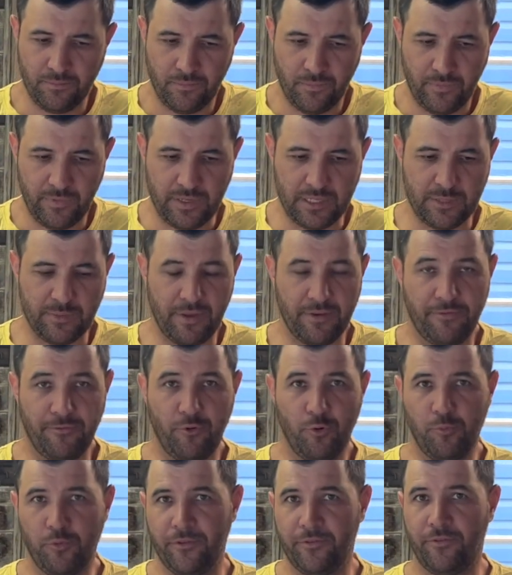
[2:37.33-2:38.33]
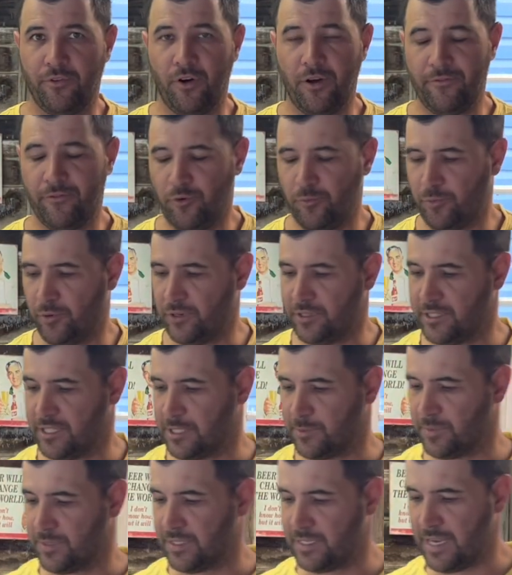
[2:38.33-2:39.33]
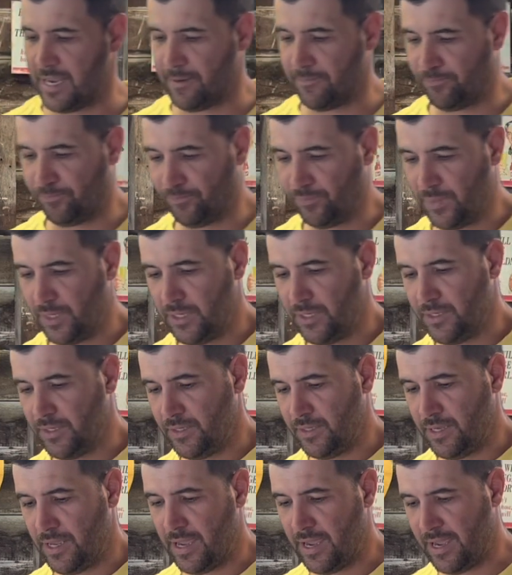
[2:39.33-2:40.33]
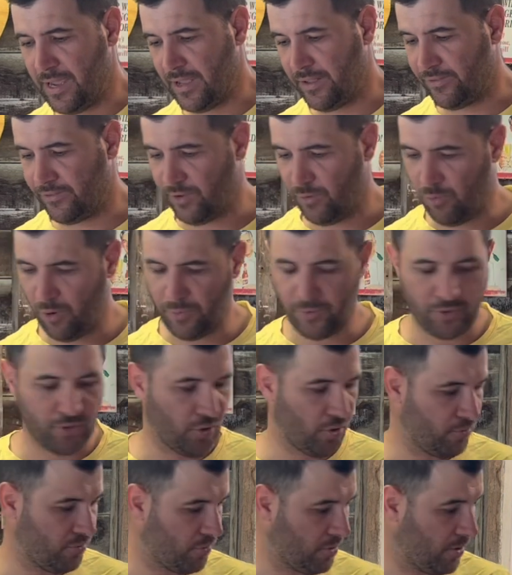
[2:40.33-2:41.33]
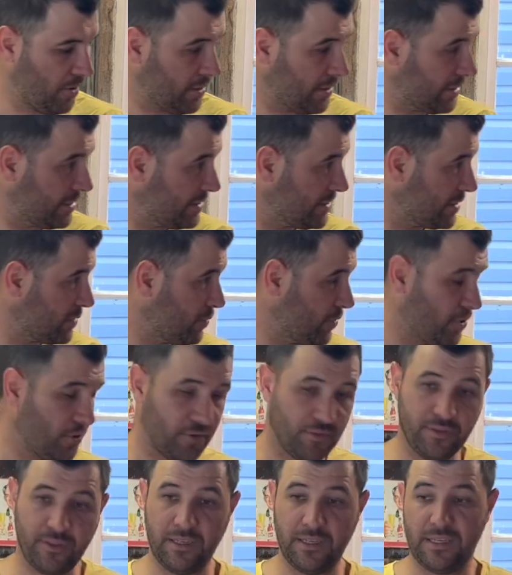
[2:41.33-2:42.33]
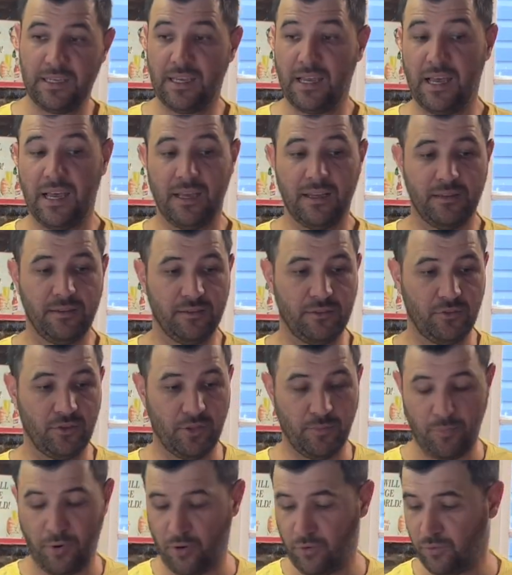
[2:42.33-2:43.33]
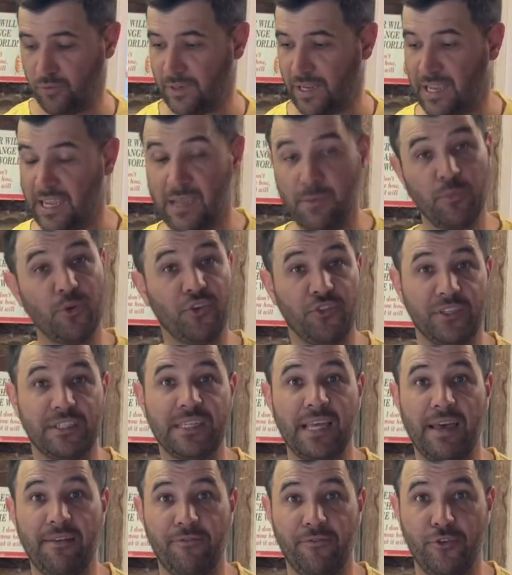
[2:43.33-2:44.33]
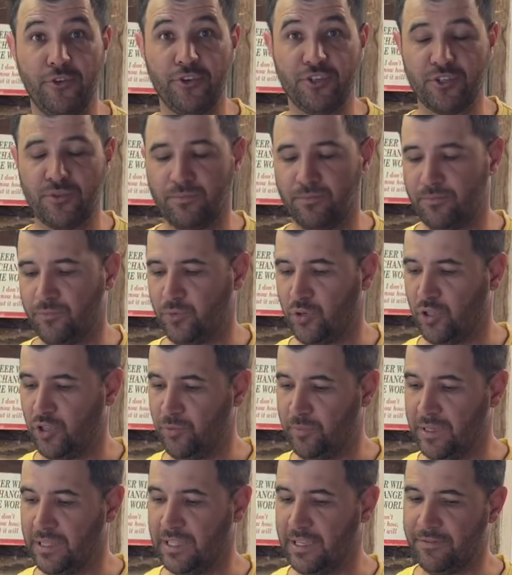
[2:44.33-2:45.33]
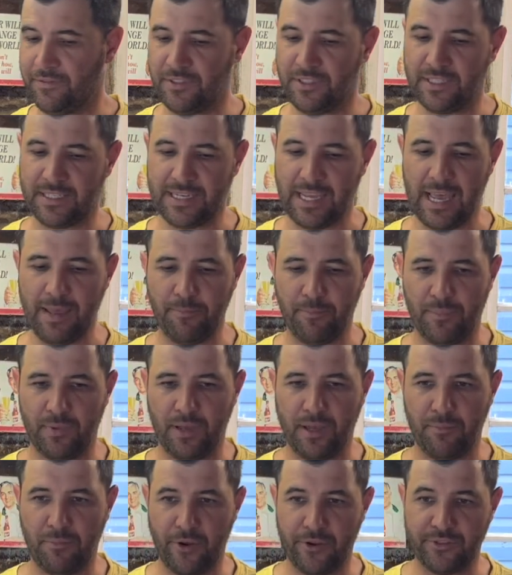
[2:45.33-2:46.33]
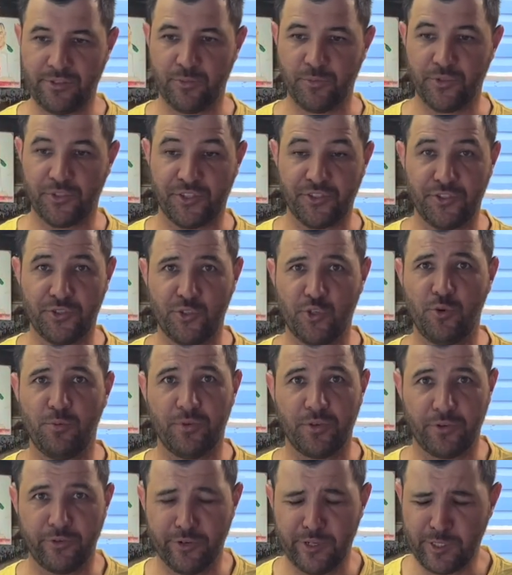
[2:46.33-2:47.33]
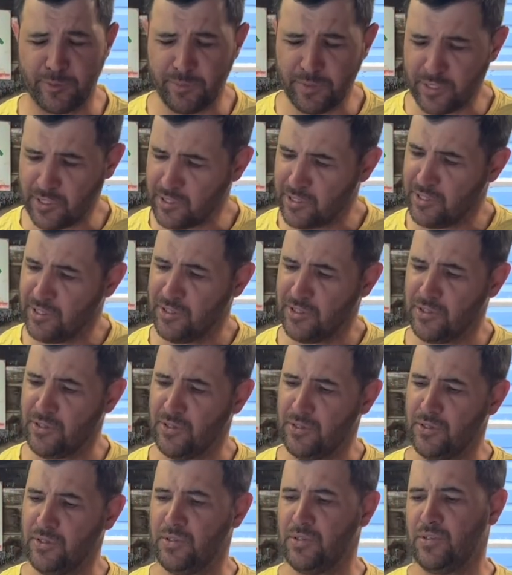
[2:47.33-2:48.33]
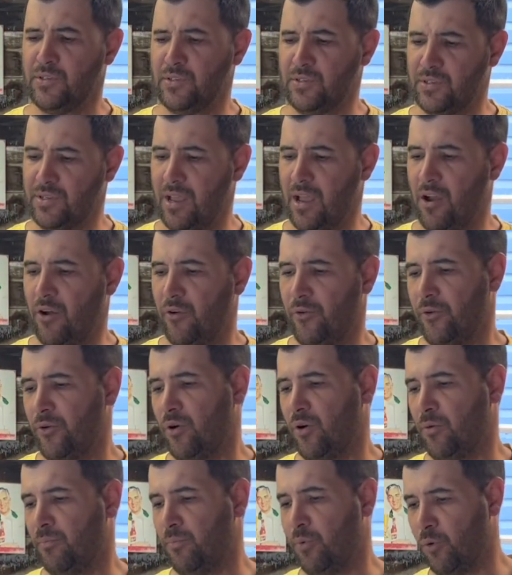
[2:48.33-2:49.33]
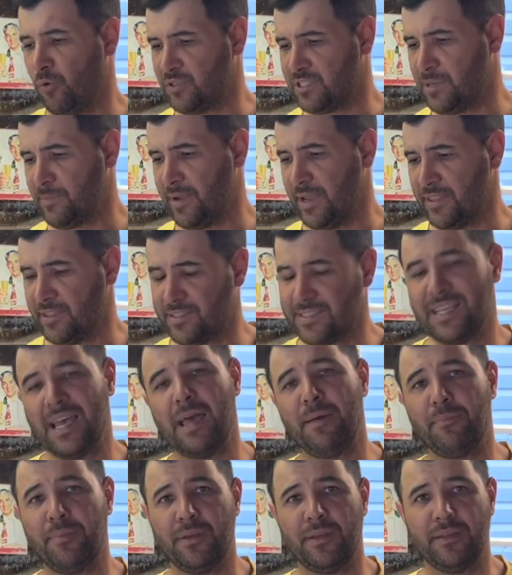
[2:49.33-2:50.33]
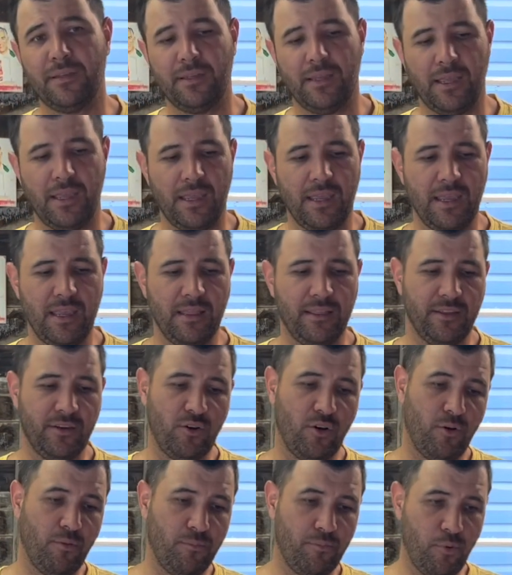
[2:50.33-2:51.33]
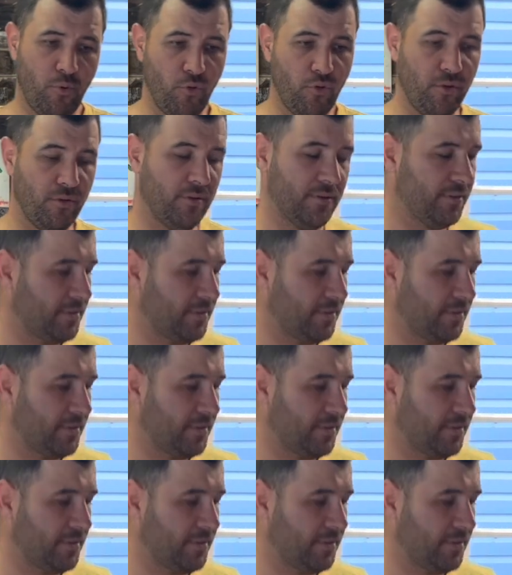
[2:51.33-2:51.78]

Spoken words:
it's about 4.6%. And so what we've got, right, is we've got the bottled and we've got the tap version. We've got a little bit left in the tap. Most of it was consumed at Christmas. So I'll pour some out of the tap, and then I'll pour